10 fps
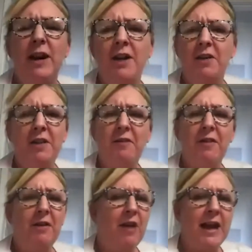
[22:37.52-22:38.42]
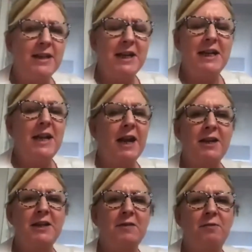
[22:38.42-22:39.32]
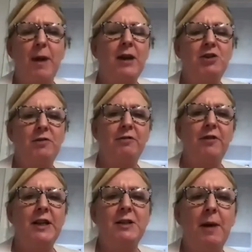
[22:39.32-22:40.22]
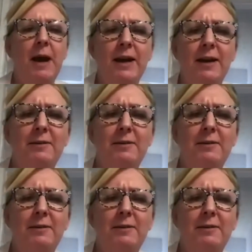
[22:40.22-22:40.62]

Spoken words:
don't think I've ever had any negative patient feedback.